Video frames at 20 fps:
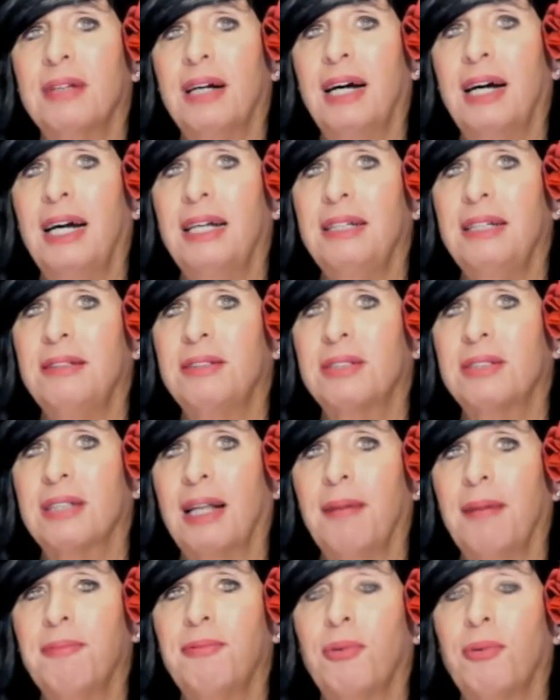I
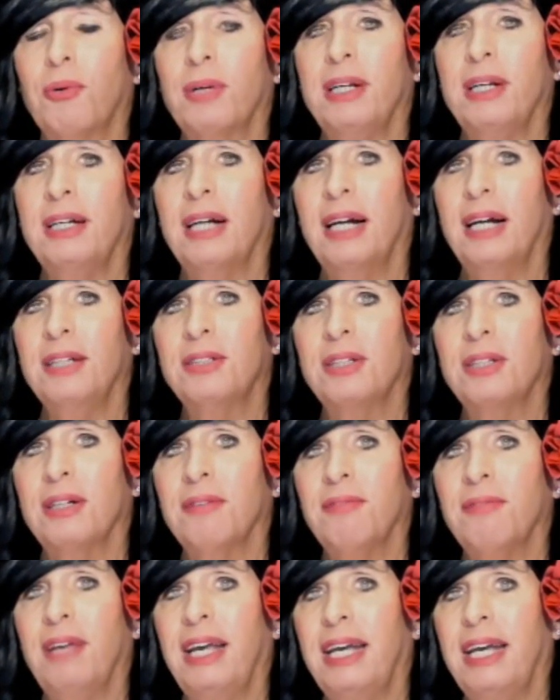slept 40 nights in a
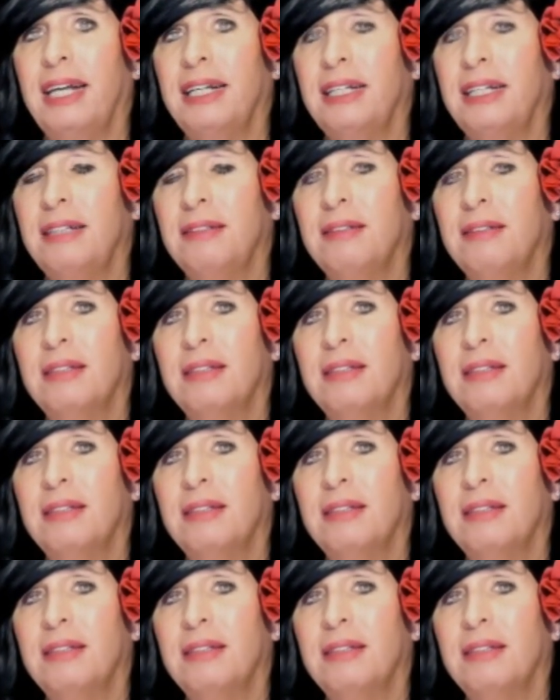van in